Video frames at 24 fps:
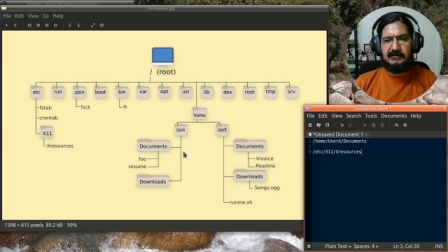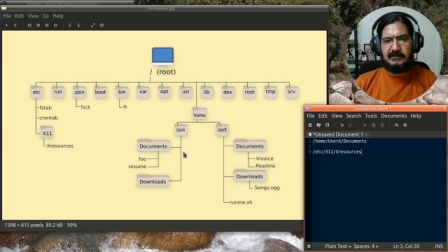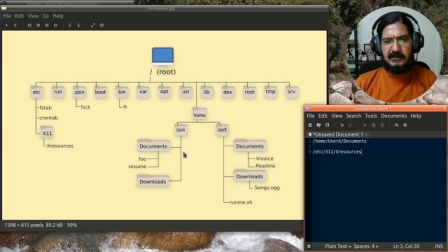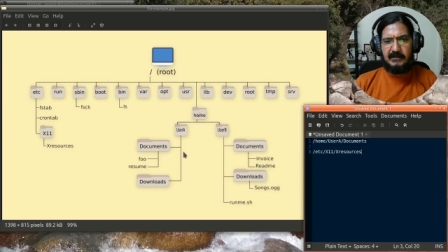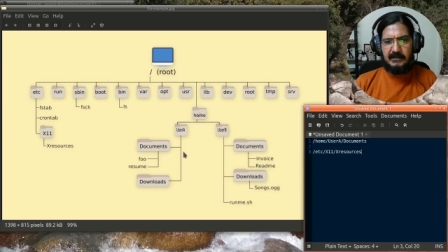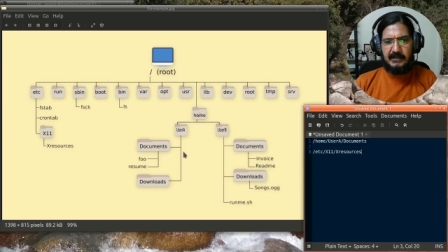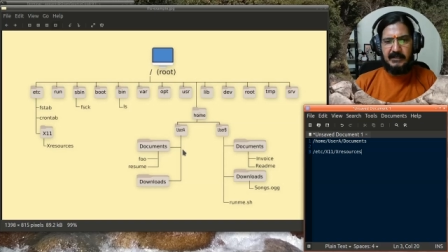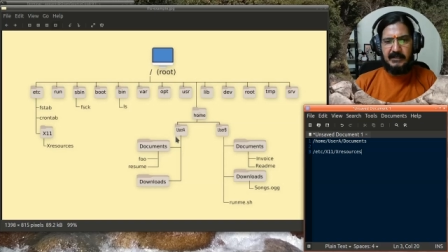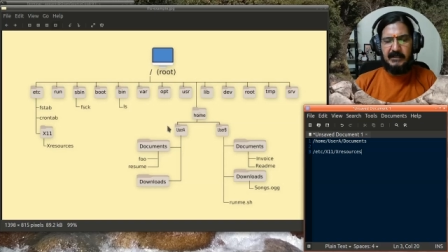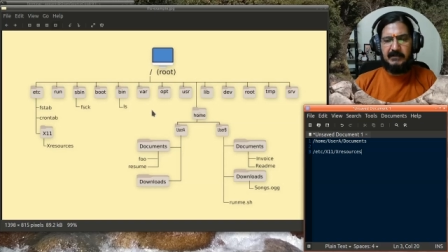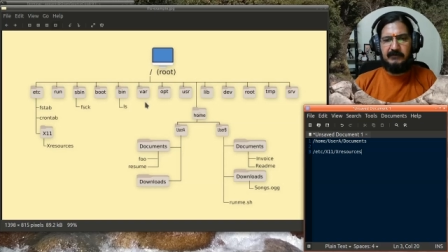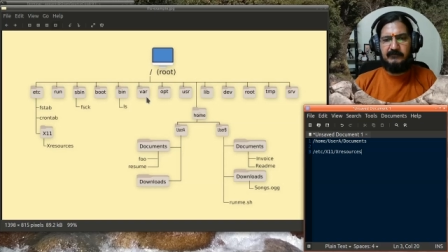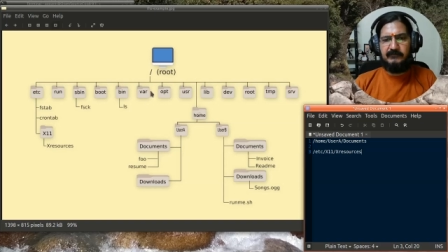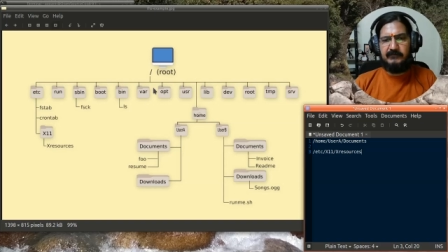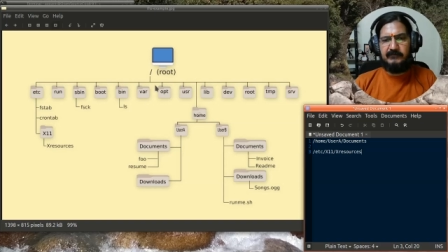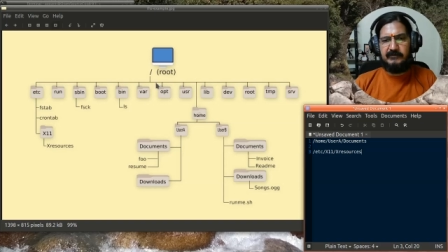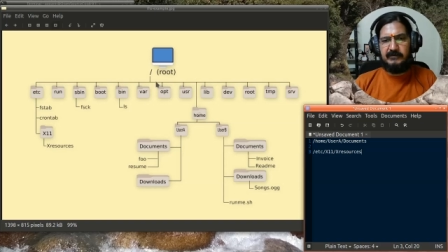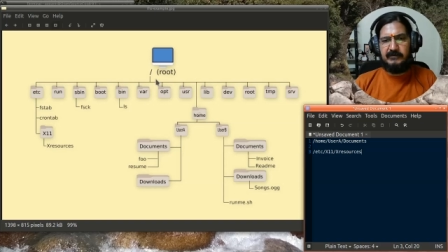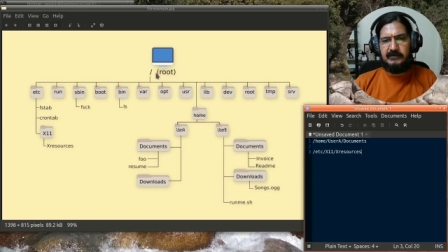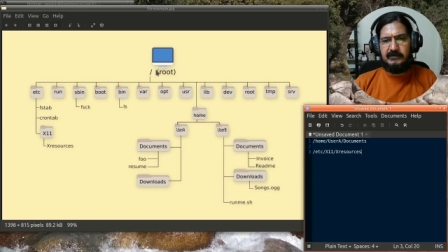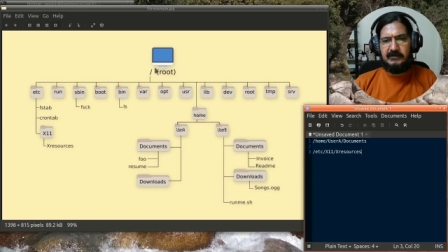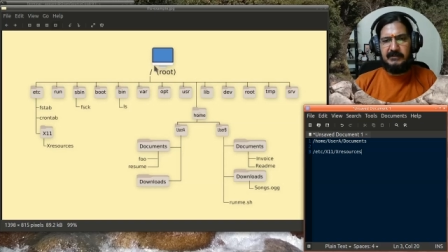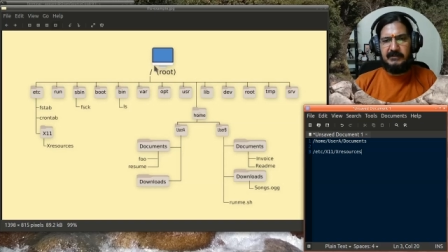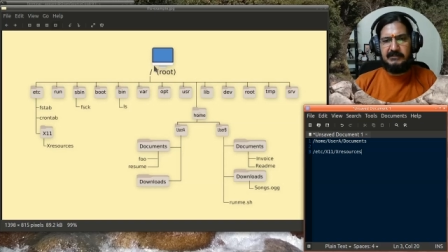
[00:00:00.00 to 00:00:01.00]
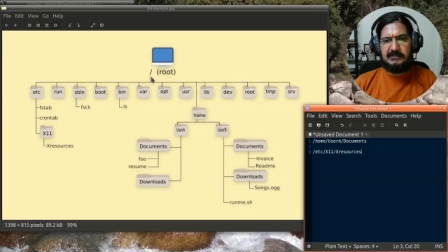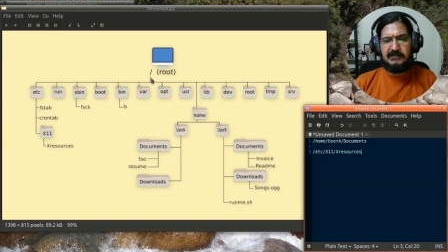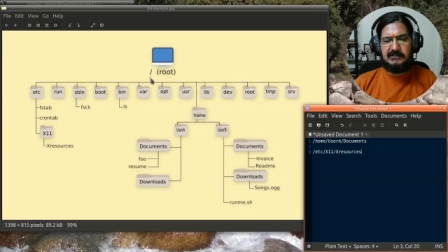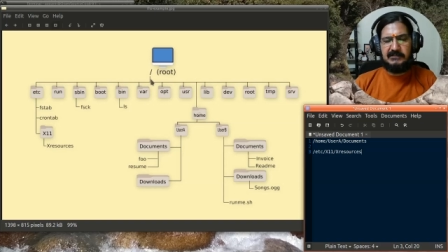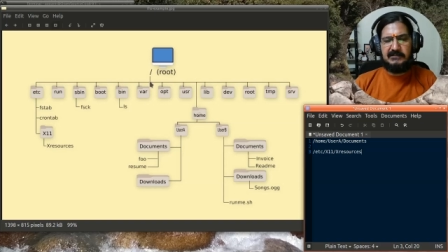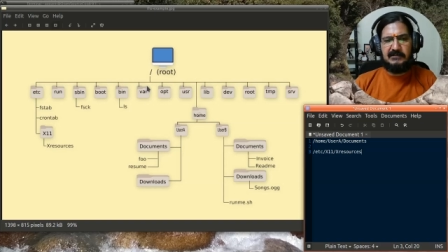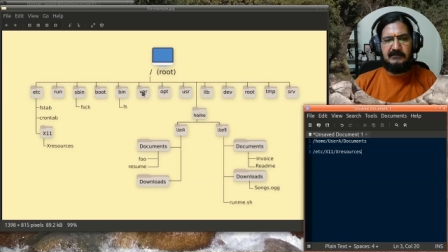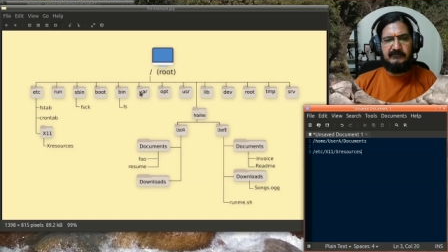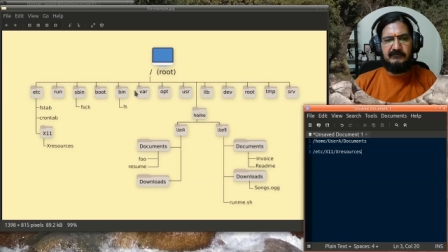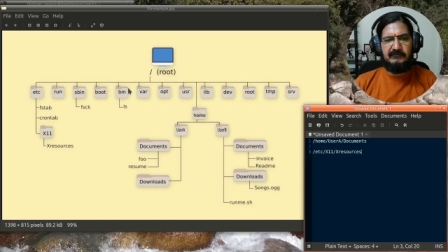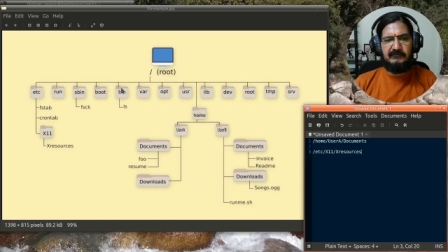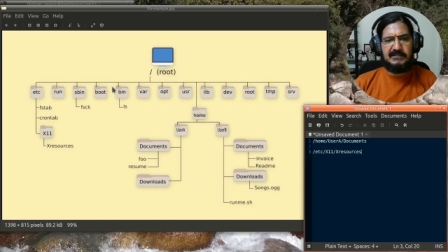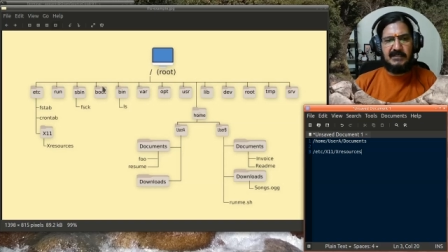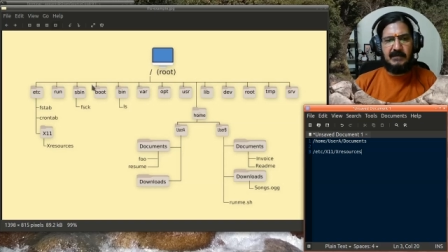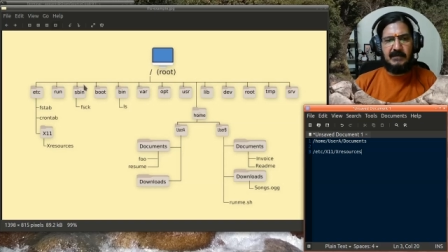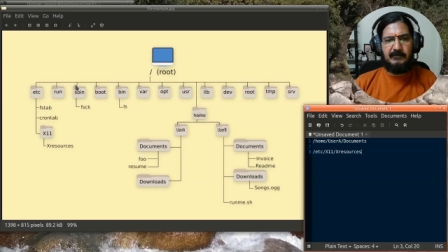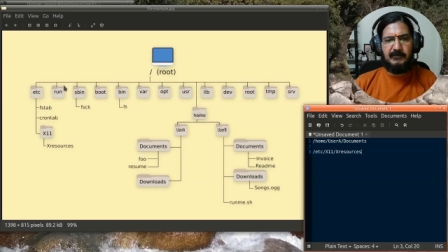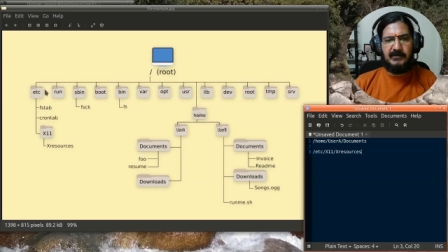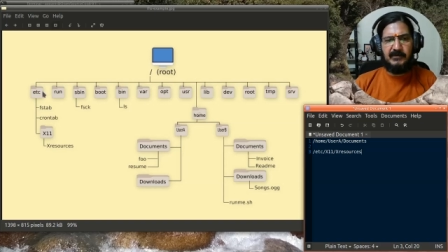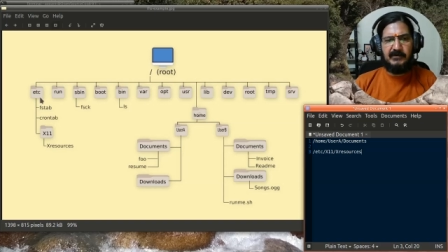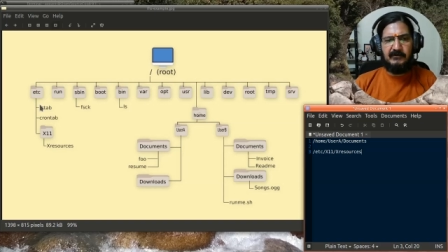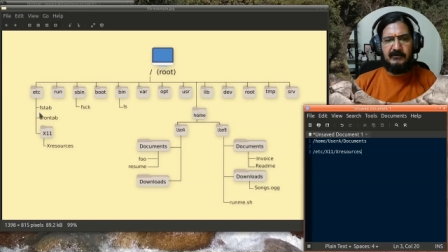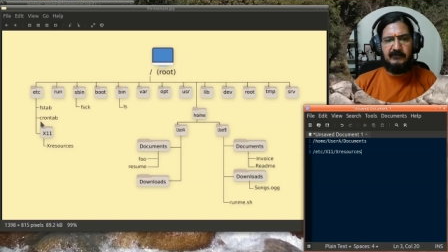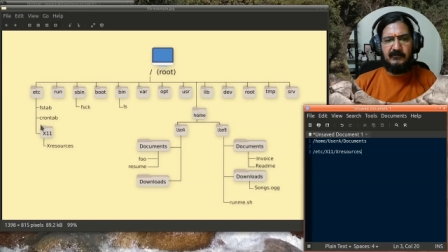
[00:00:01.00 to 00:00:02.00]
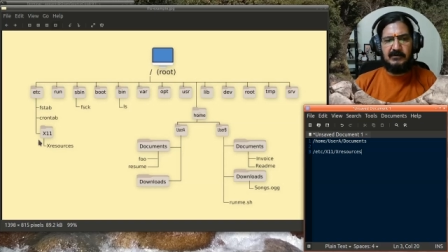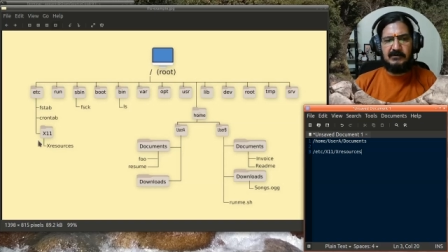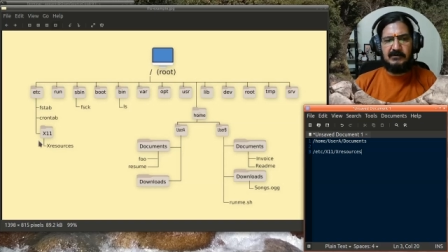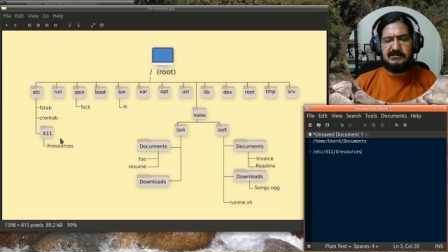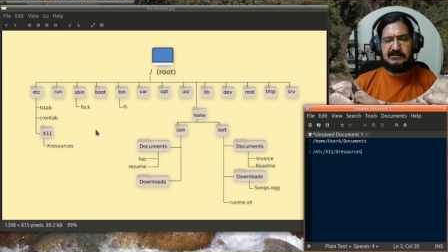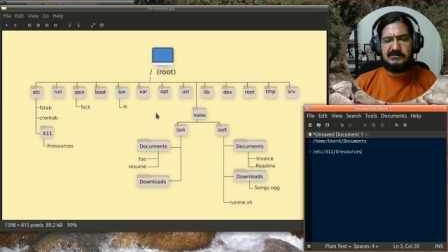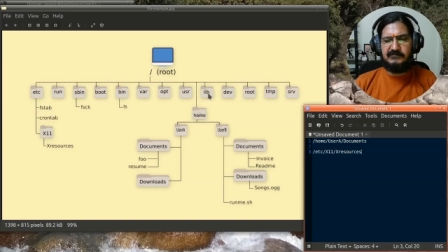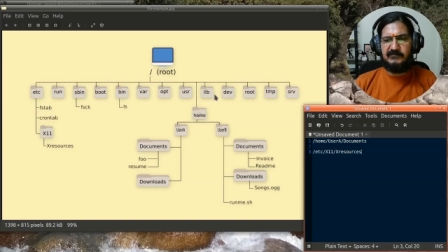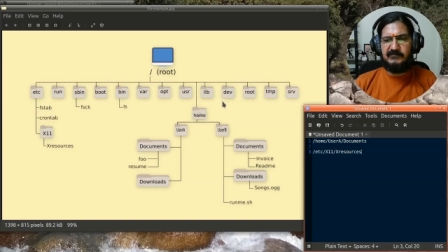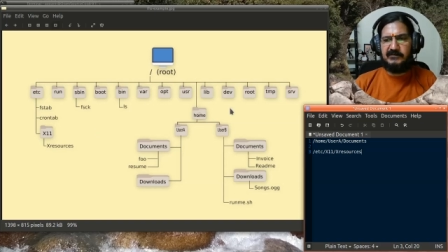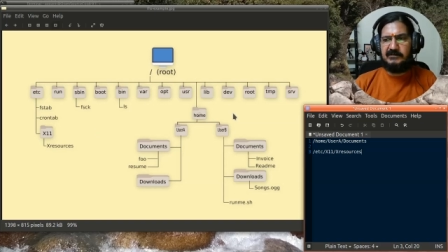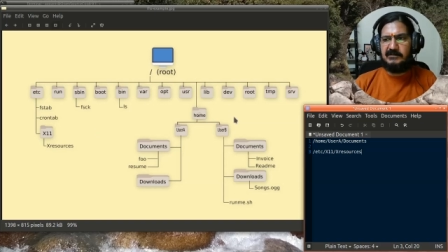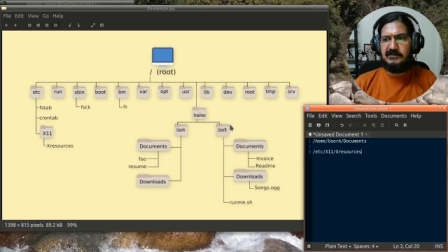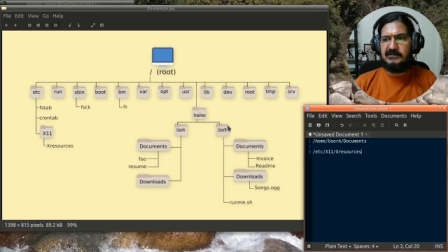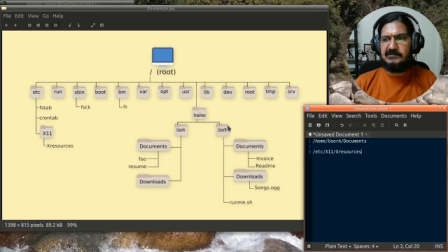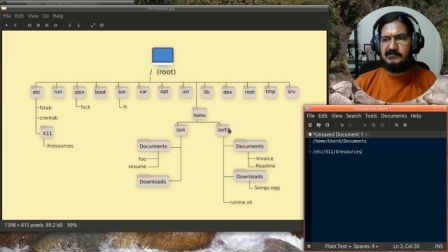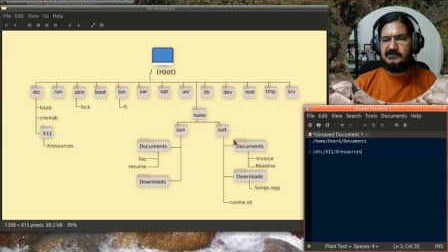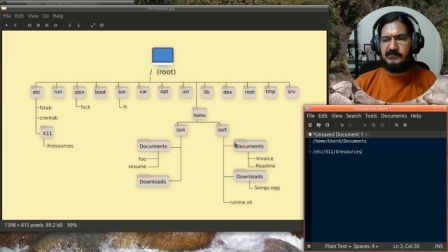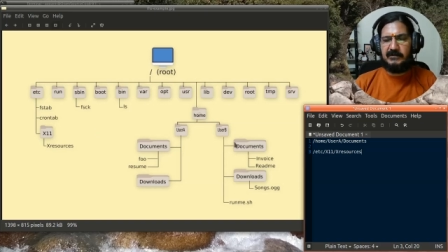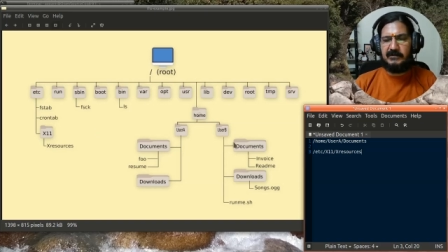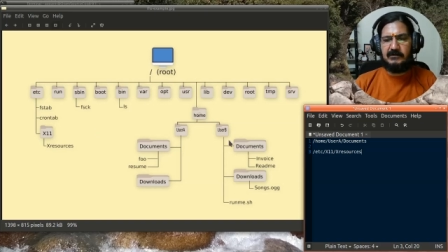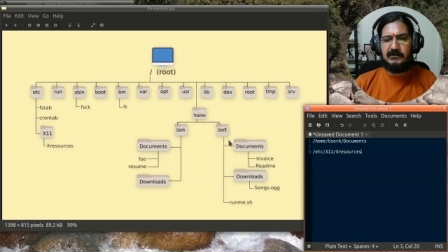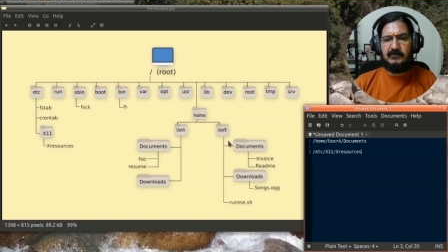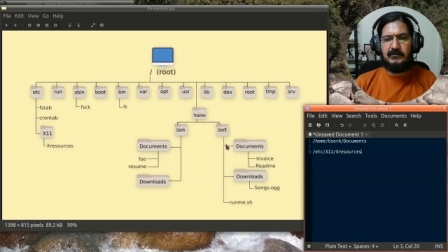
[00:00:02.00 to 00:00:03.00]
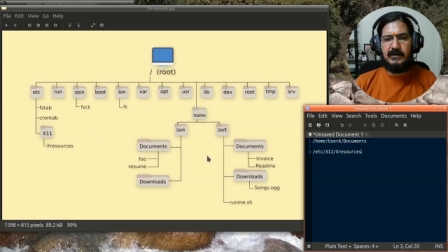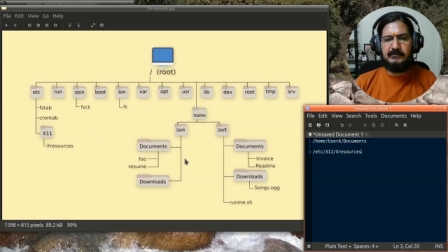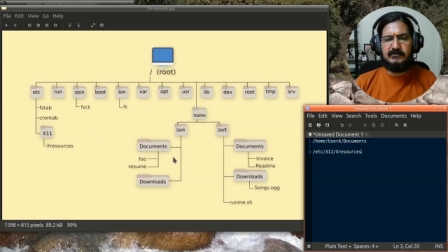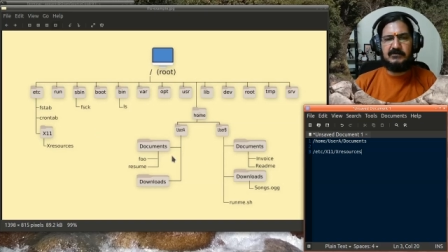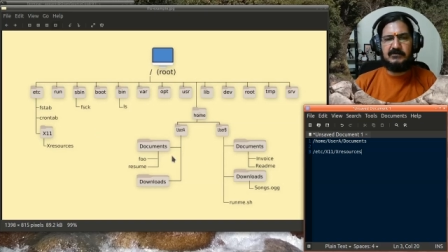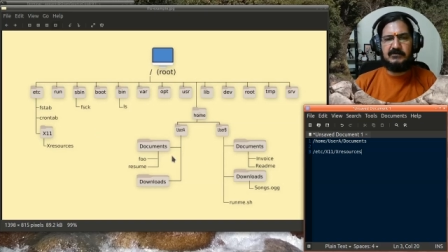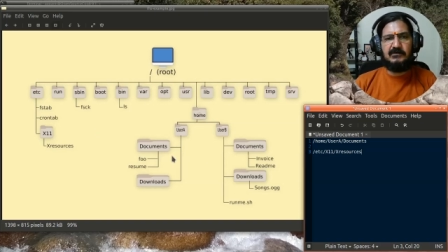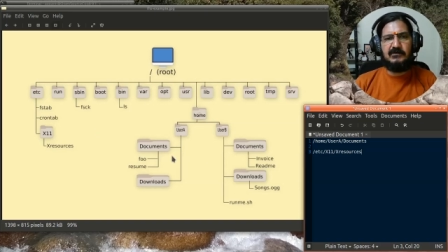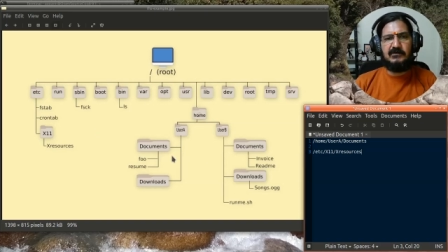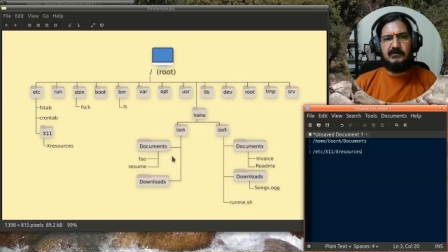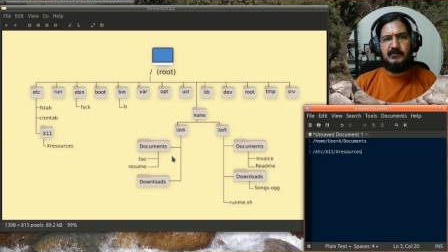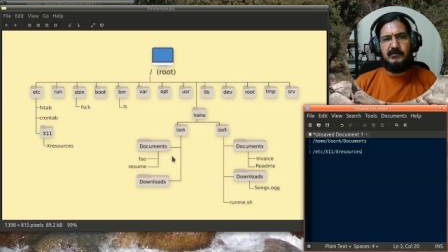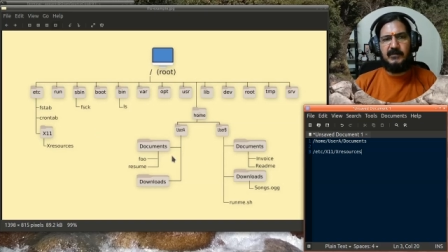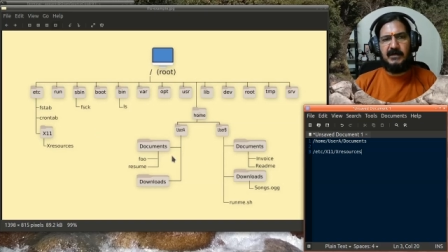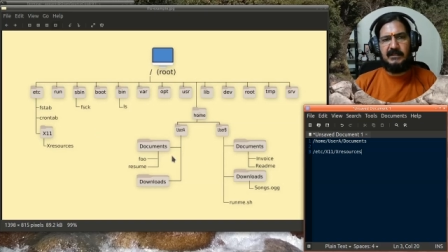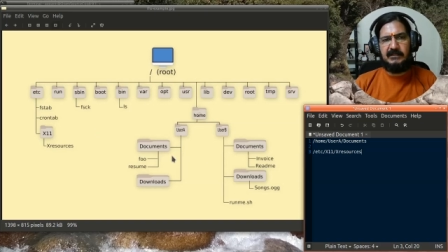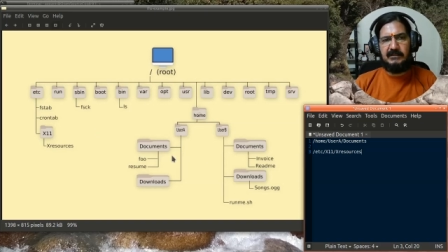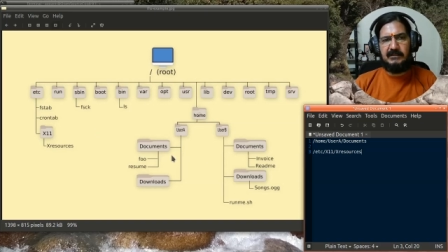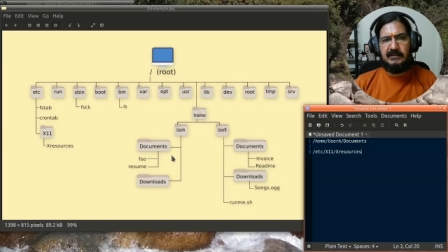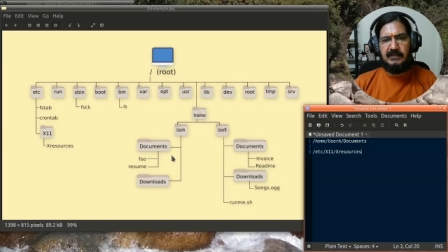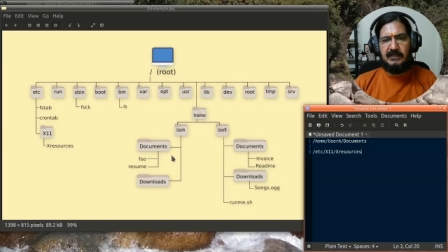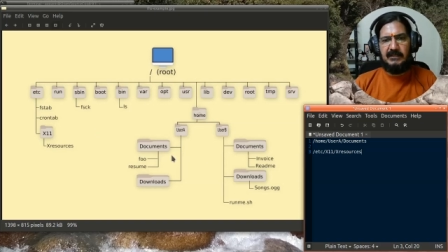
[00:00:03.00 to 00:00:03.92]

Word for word: Current discussion which happened was with respect to absolute path.